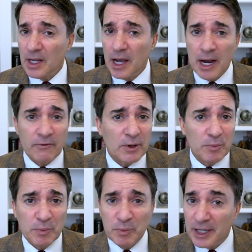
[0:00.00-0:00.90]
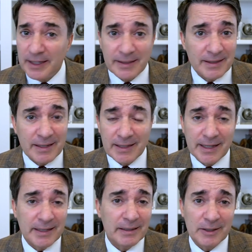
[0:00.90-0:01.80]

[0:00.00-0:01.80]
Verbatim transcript: Every place doesn't,